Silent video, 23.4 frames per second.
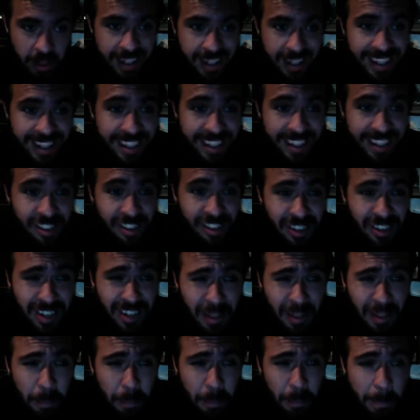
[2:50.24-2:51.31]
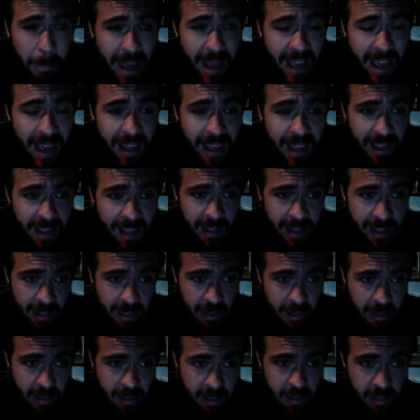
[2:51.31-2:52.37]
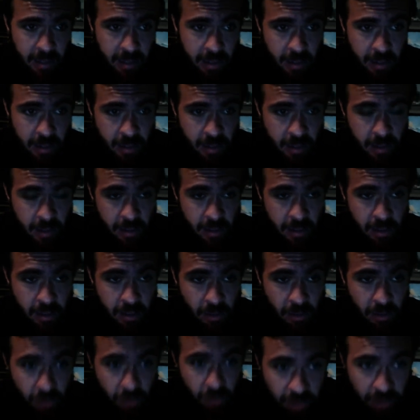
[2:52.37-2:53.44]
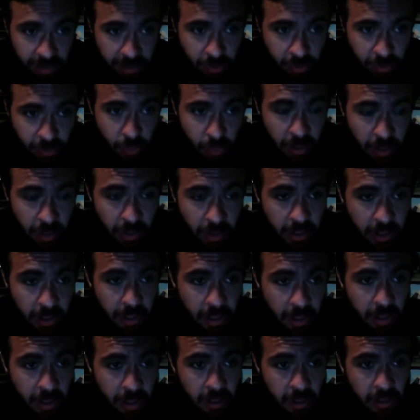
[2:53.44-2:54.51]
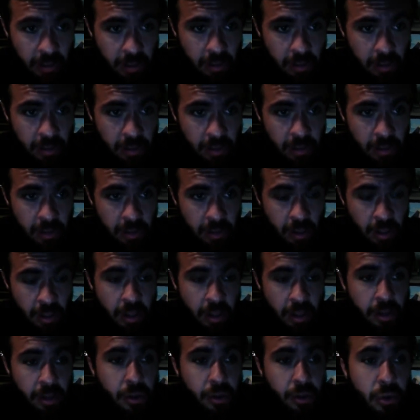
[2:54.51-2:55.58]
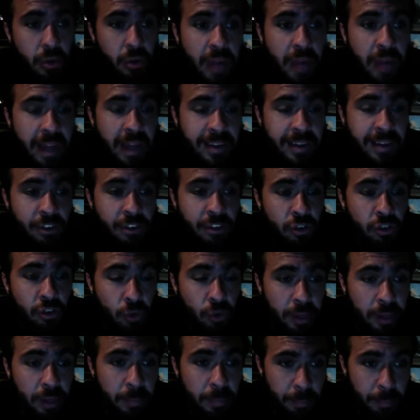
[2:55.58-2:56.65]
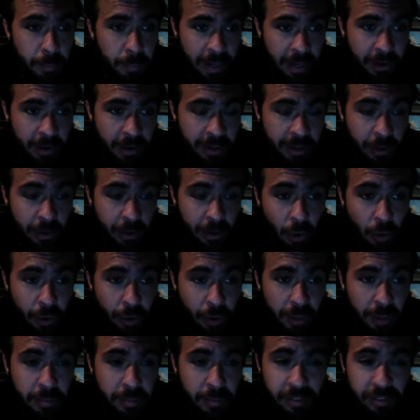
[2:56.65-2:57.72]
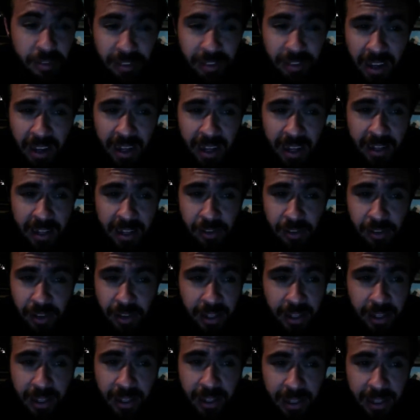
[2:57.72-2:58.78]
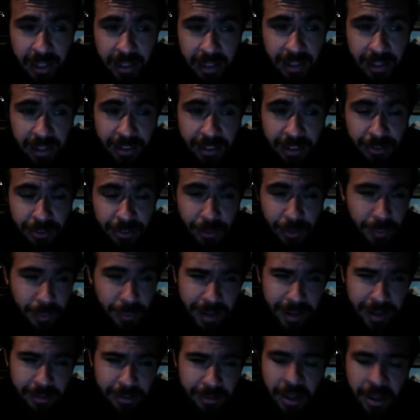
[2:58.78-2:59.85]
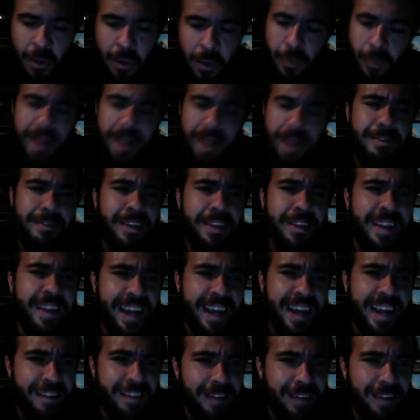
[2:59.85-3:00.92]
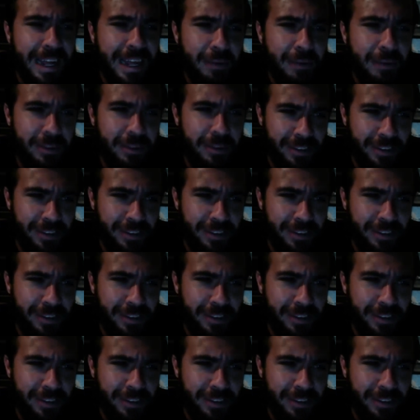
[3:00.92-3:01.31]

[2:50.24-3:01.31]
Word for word: is demand sanctuary. To yell and scream about it and hold up signs in English or whatever, whatever the native language